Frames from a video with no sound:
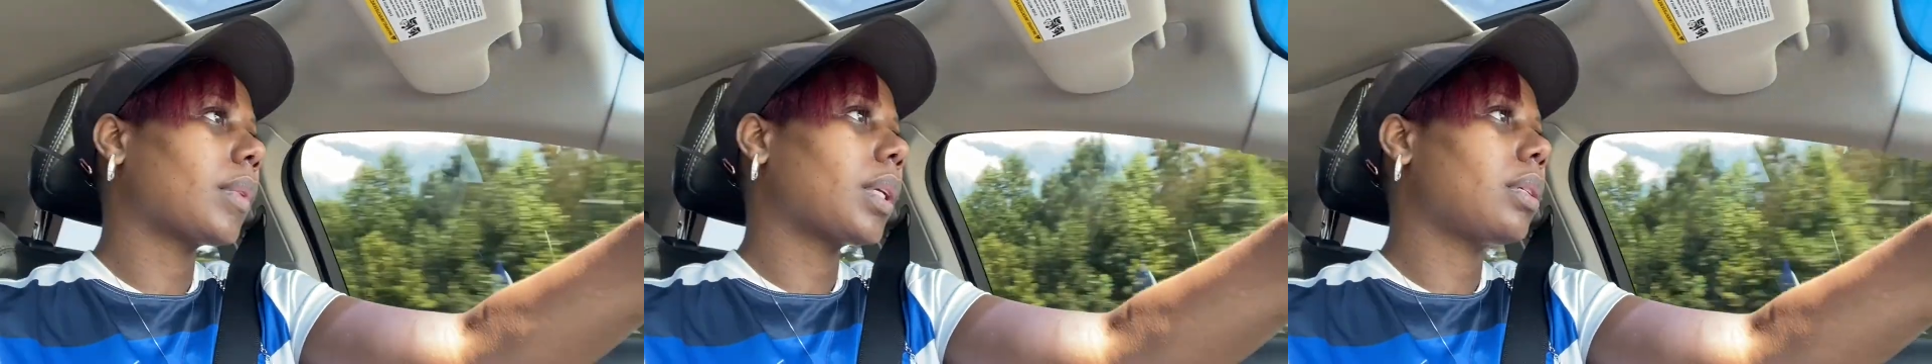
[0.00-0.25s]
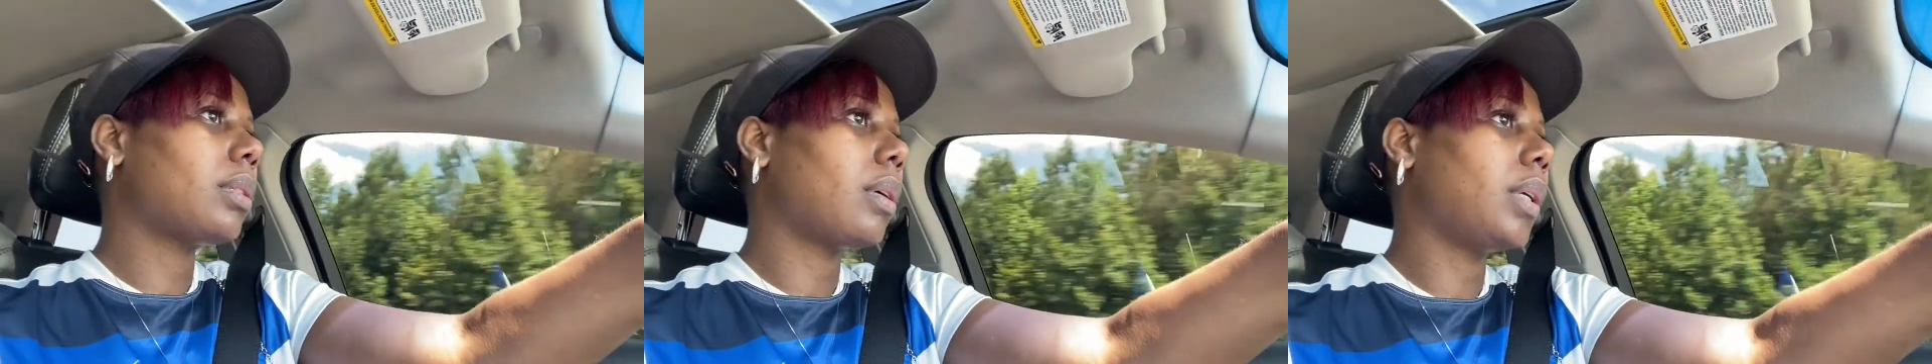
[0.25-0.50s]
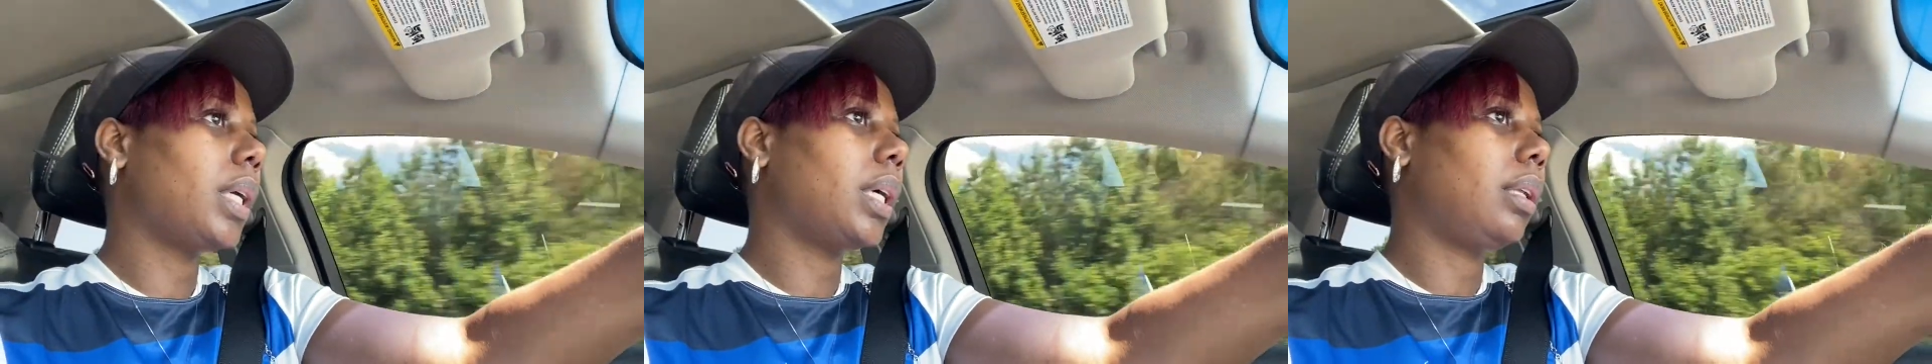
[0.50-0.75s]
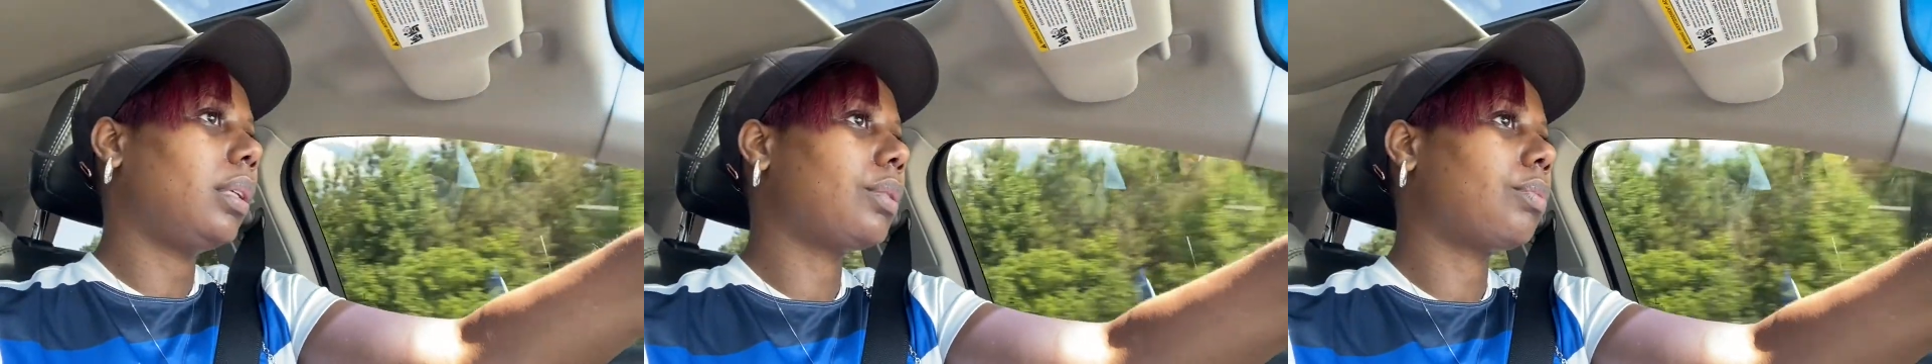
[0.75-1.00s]
So yeah,
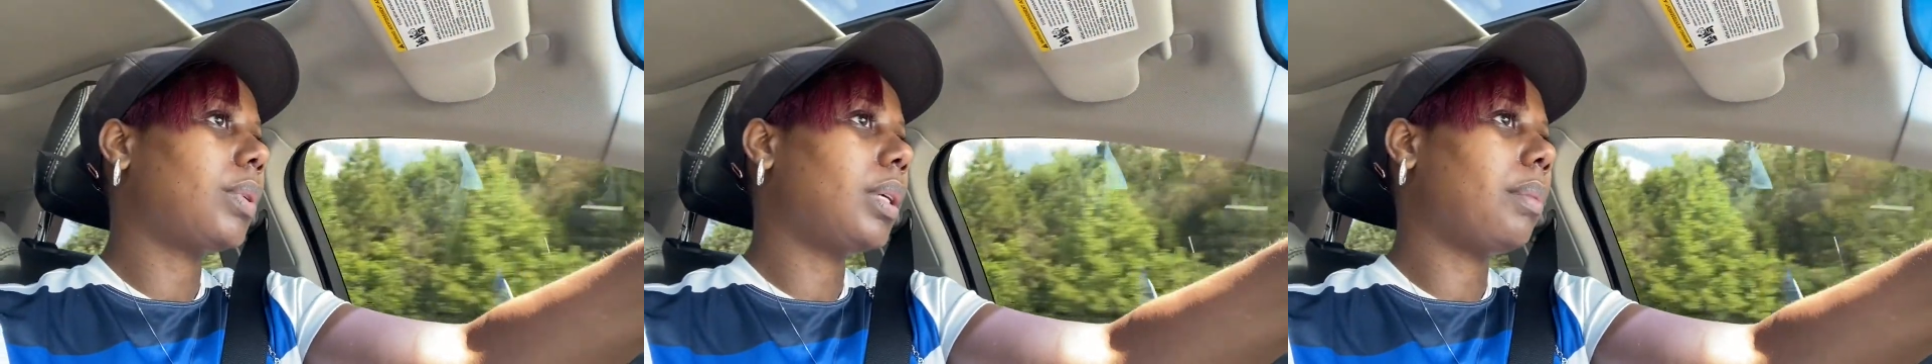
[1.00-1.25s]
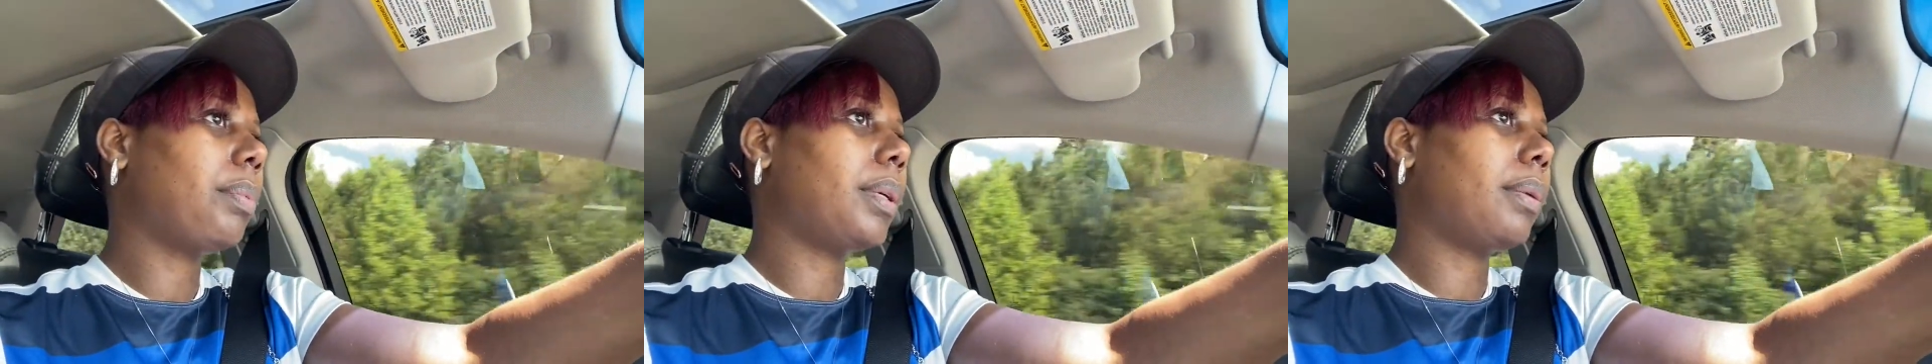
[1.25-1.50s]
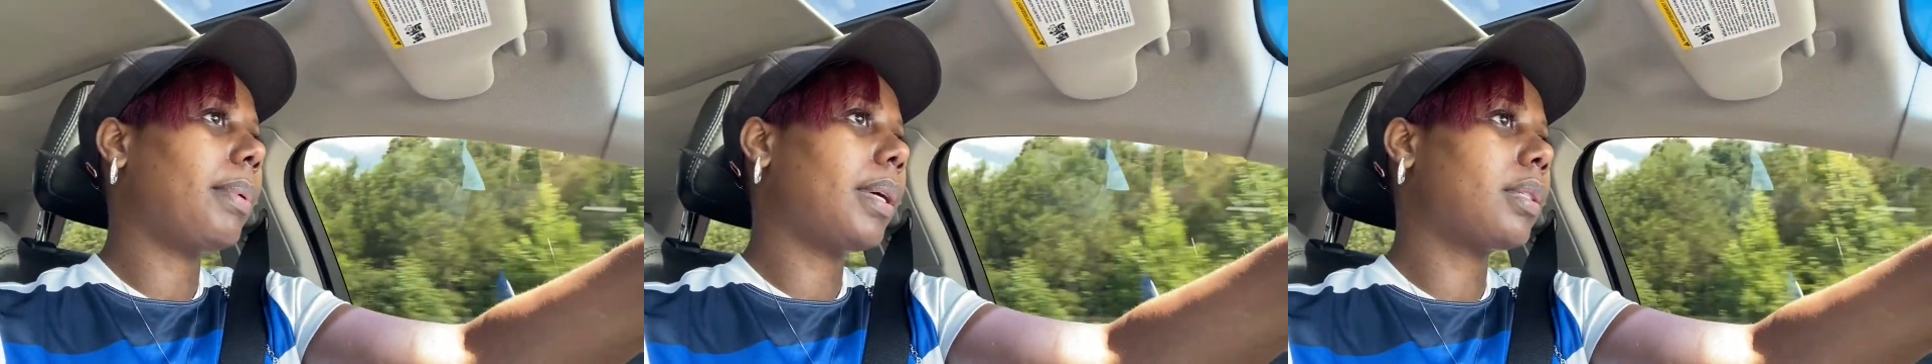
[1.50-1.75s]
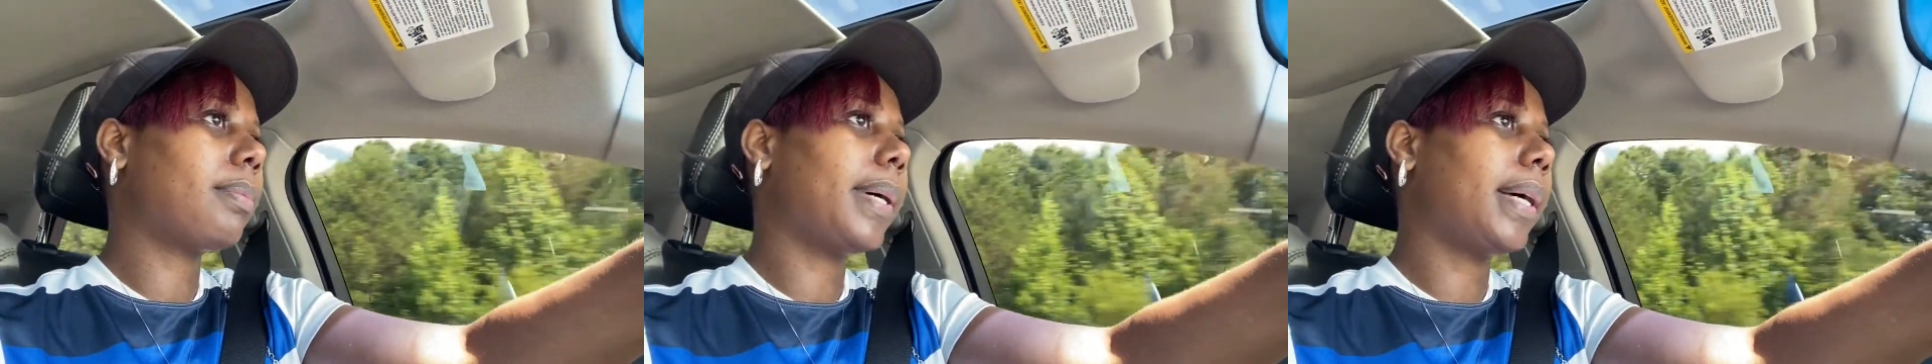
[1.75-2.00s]
let's run up here to
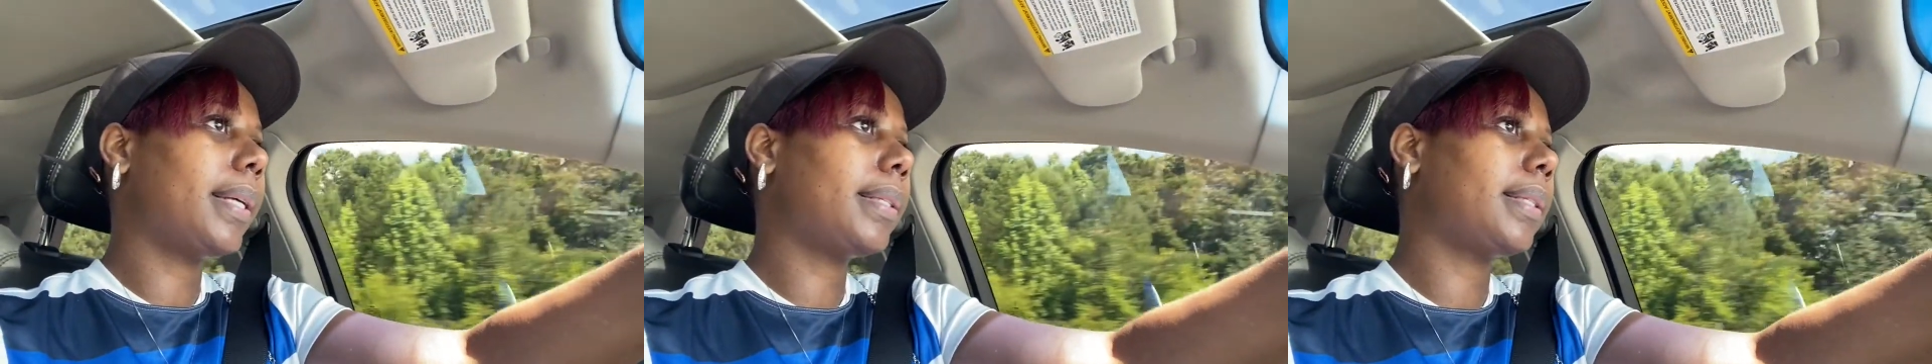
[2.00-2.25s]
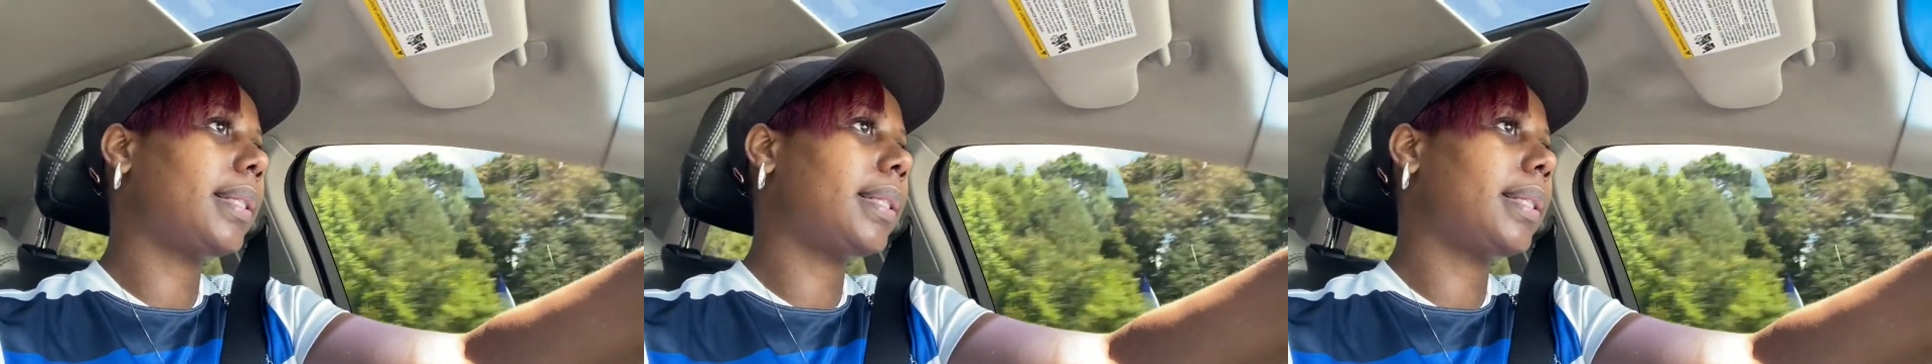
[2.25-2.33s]
Best Buy and